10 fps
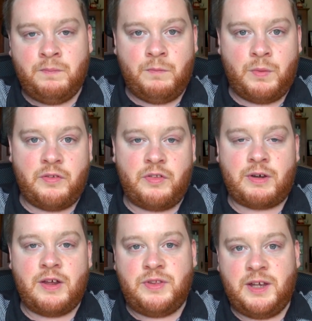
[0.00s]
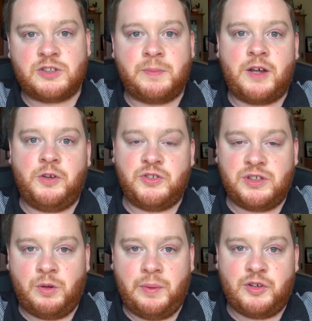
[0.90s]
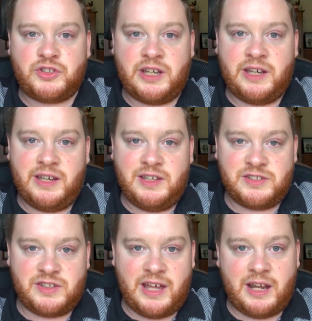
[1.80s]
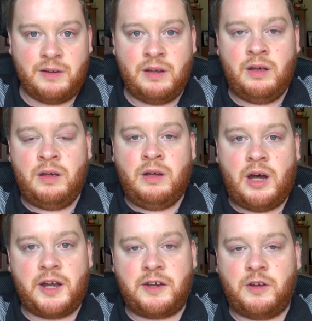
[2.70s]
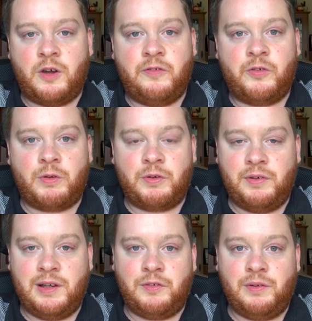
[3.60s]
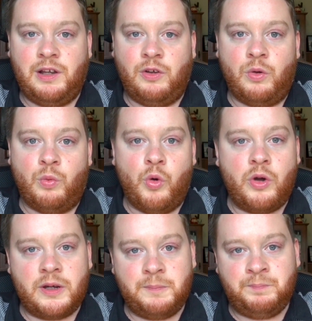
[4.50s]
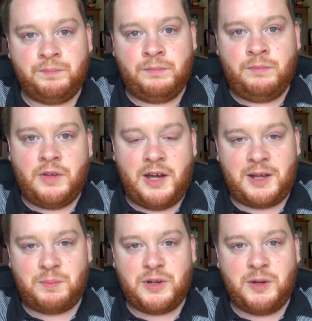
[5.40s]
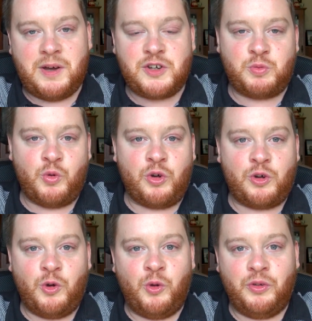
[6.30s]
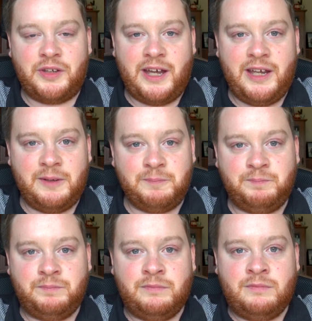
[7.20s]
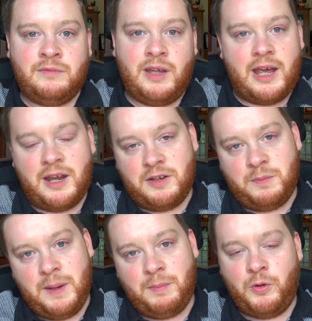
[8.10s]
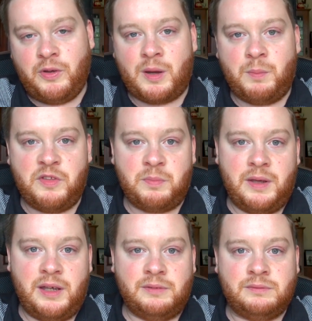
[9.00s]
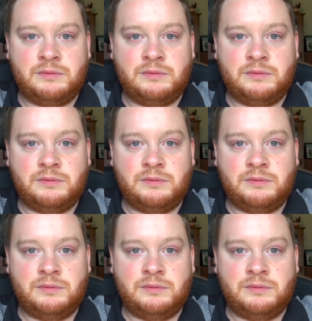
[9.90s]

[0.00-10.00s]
one of the great things about using a wheelchair is that I can go for a really long walk. I can pretty much walk all day, and people who come with me,